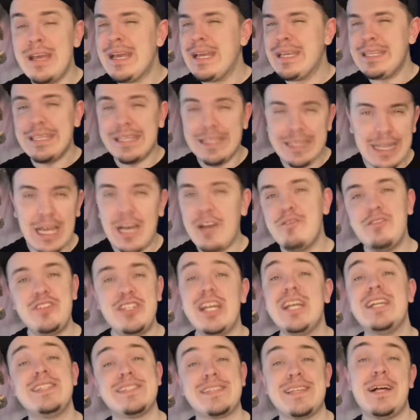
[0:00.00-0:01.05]
and you love
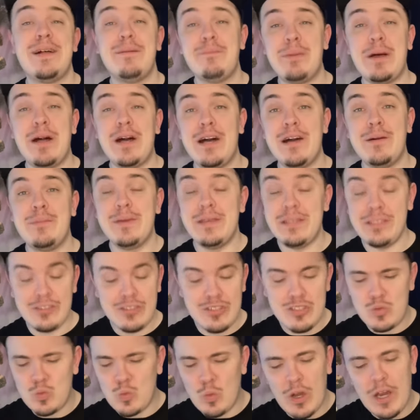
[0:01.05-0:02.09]
Jan Bob and you
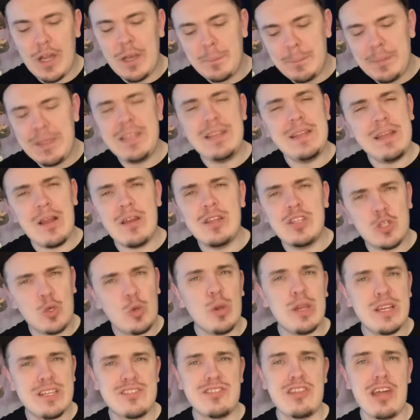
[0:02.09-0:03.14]
just want to be there at the
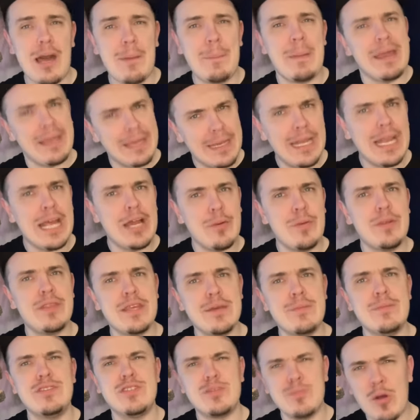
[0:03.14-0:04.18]
quick stop hanging out with
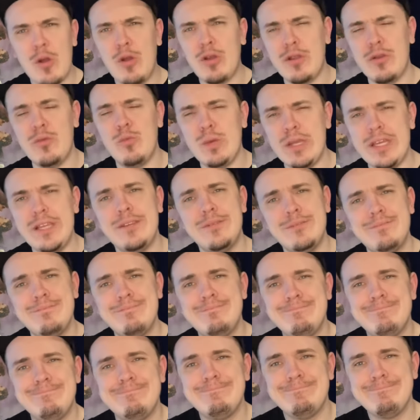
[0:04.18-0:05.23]
them and smoking weed.
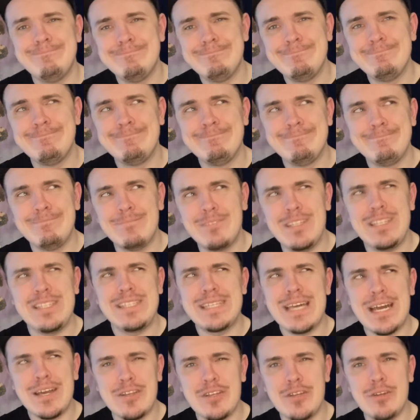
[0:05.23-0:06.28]
At least
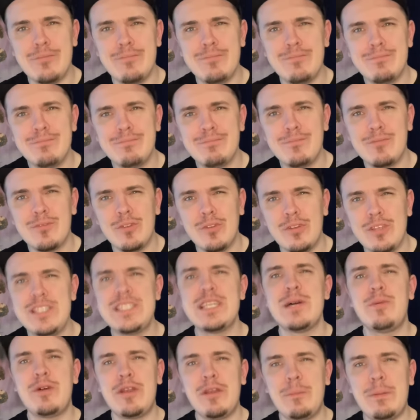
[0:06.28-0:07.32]
I do. At least
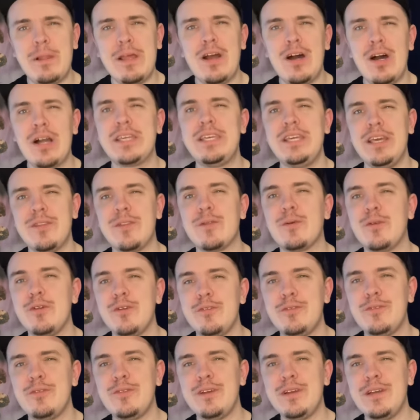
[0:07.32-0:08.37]
I want to play hockey on the
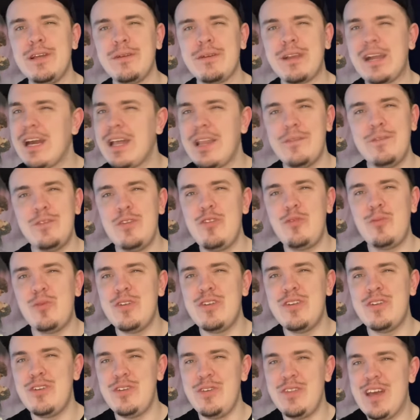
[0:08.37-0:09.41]
roof. God, I've always
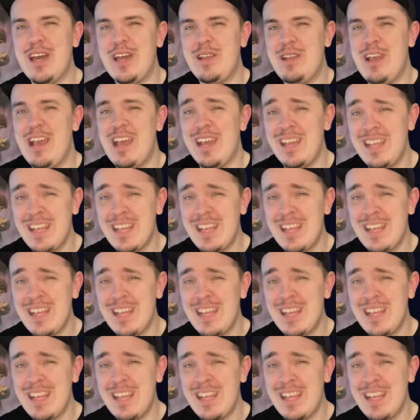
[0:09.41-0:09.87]
wanted to do that.